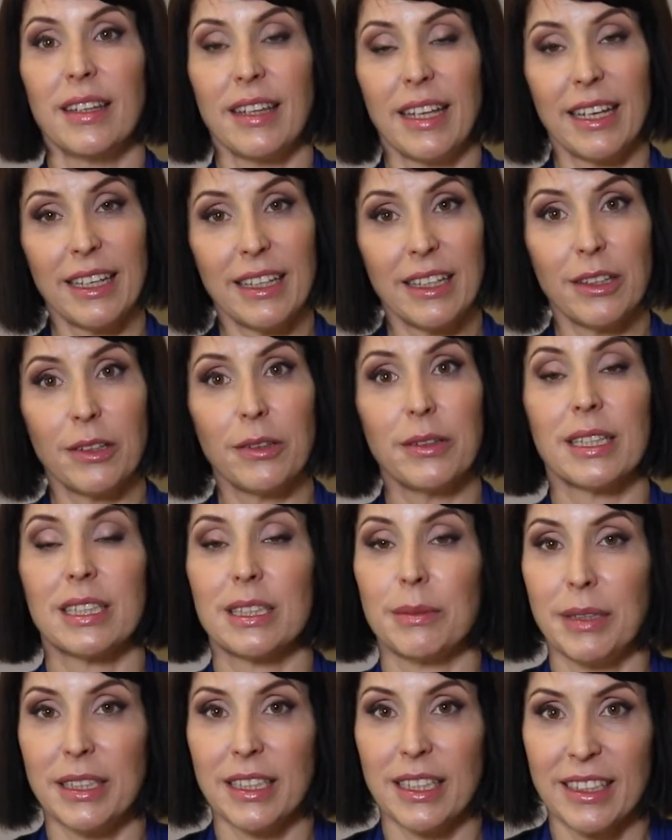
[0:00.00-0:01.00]
Thank you,
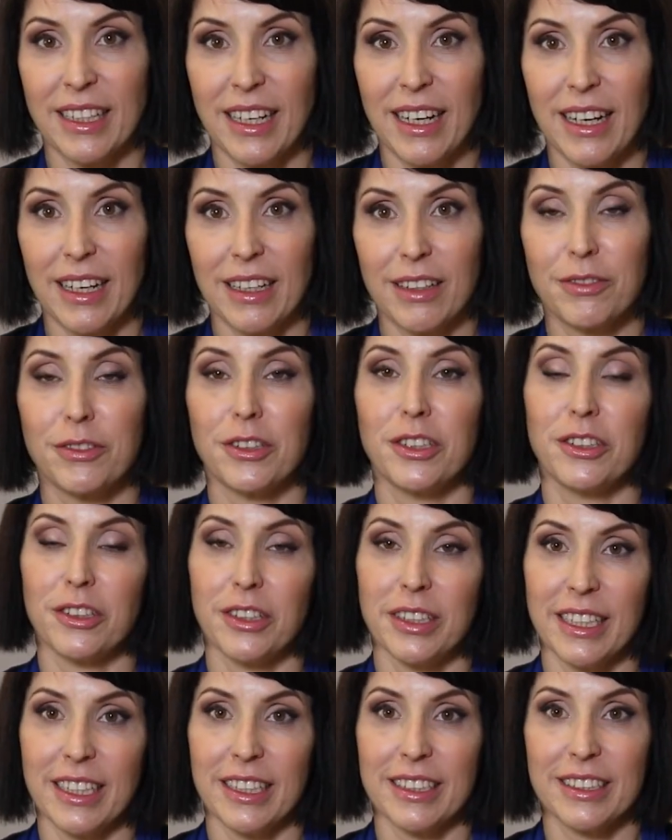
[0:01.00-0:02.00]
Yasmin and Guy, for
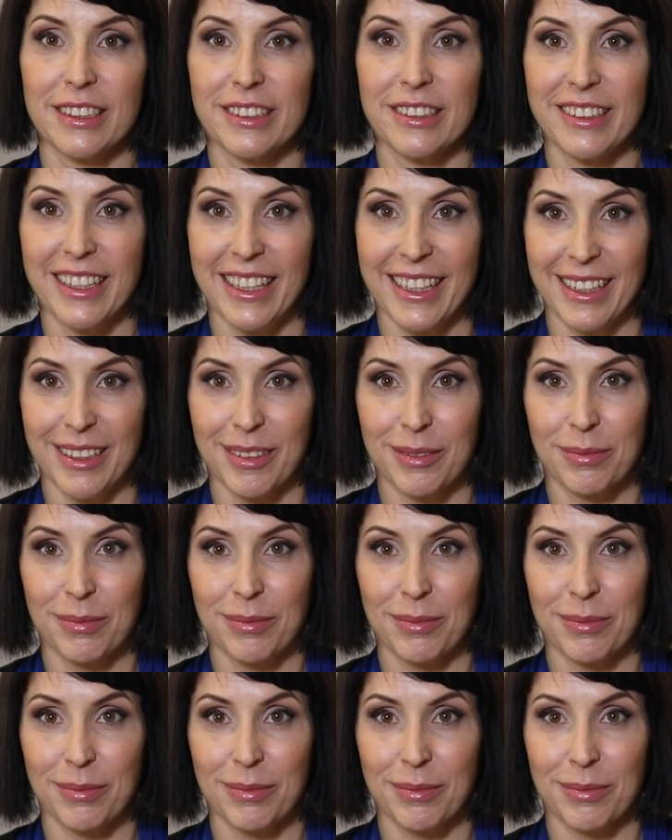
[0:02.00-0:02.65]
joining us today.